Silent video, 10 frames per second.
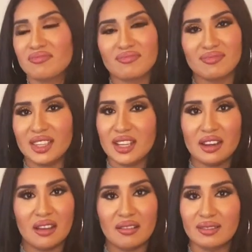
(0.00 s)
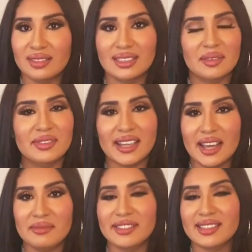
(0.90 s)
you know,
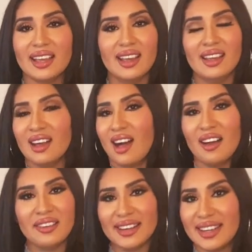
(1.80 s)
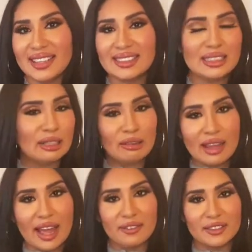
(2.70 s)
sometimes all you need is a little
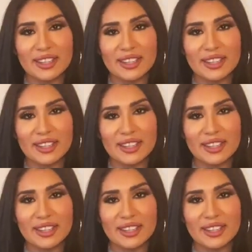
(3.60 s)
laughter.